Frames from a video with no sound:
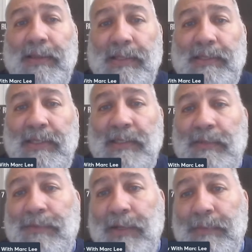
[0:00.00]
This
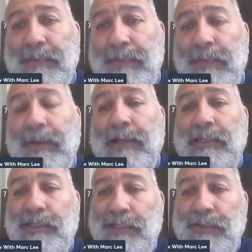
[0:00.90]
season, Freedom has been
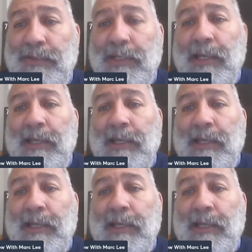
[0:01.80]
wearing shoes